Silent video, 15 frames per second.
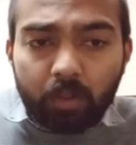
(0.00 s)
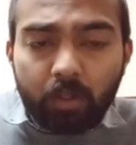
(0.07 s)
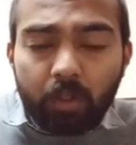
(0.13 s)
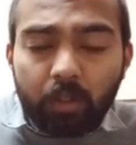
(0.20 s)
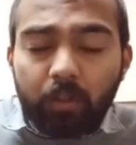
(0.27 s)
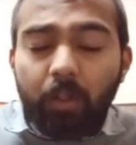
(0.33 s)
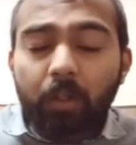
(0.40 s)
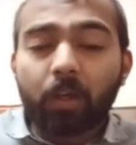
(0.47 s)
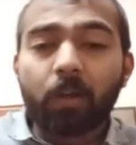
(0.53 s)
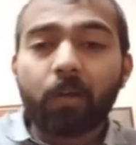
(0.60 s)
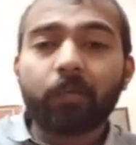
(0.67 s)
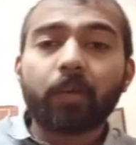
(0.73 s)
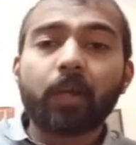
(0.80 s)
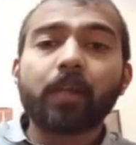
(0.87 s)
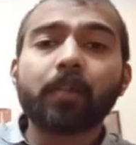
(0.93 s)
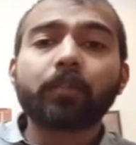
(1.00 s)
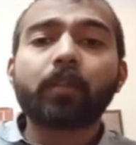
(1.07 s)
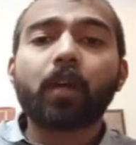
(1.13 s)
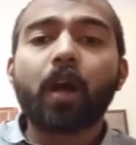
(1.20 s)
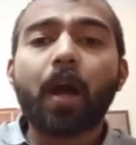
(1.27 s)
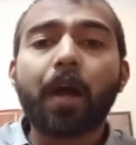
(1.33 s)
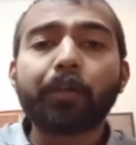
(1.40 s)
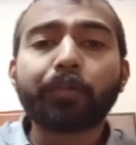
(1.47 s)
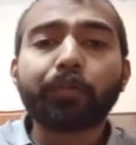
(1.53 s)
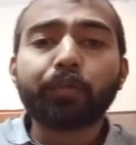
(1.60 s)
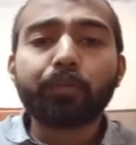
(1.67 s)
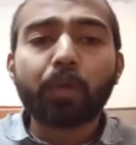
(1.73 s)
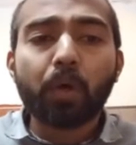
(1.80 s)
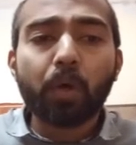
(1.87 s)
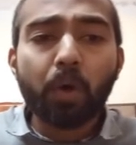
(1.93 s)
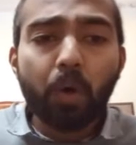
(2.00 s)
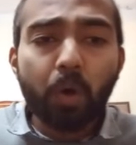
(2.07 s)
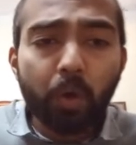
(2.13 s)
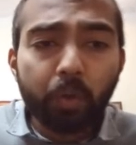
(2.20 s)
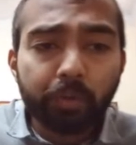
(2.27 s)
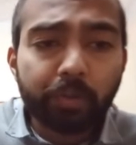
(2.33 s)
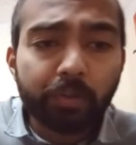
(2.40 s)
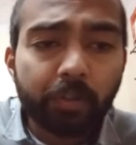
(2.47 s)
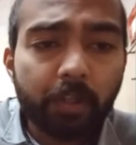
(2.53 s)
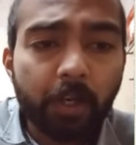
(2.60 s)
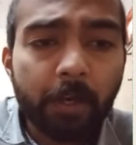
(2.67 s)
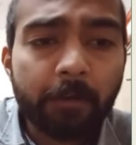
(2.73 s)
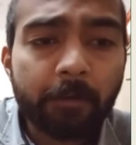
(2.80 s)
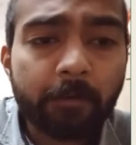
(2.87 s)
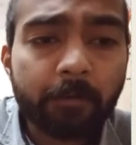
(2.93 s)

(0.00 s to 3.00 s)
The third one is the hydrogen